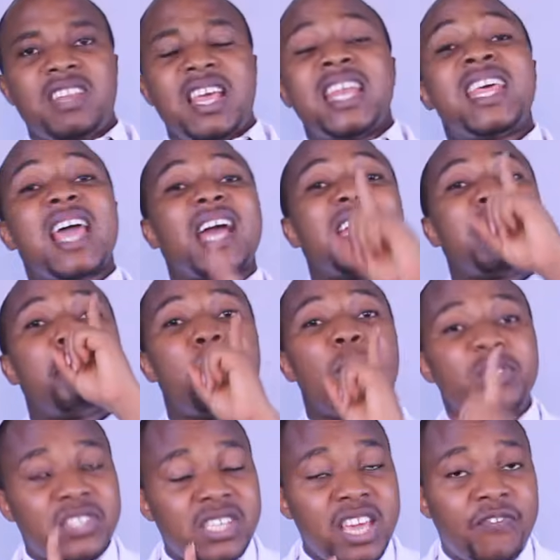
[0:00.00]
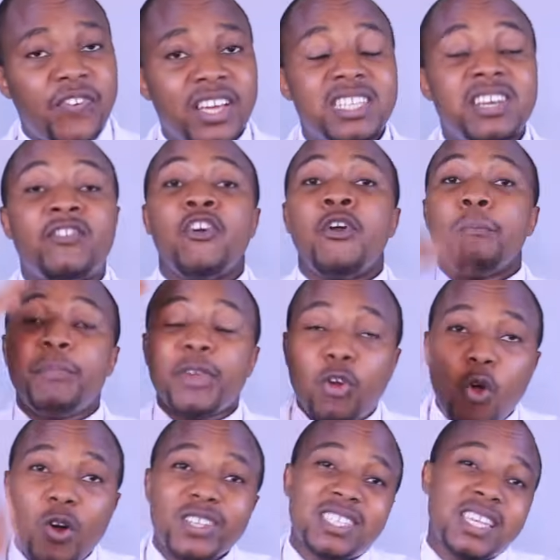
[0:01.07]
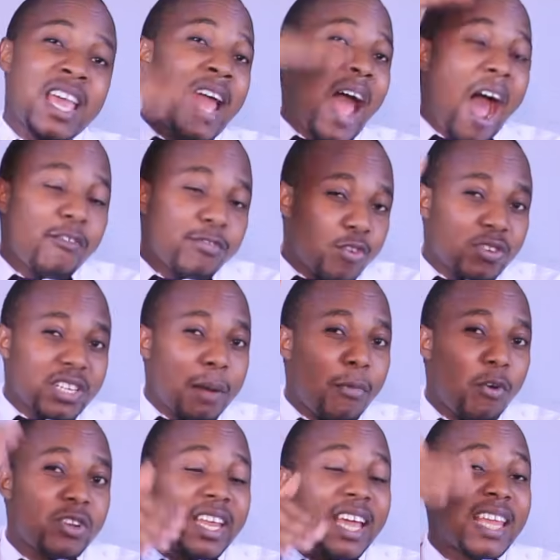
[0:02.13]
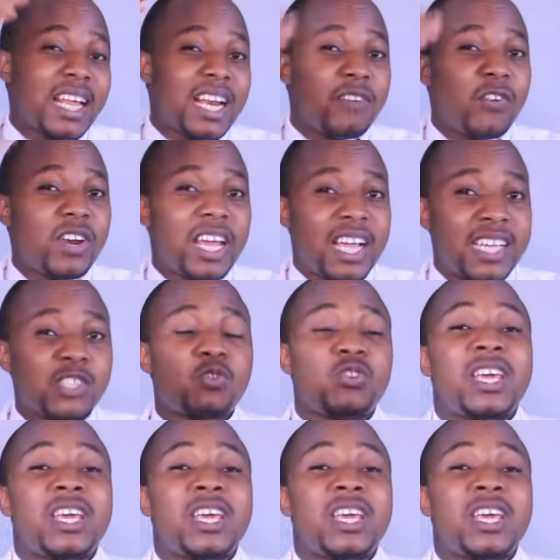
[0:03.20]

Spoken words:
They are the most effective because I've talked about the other levonorgestrel,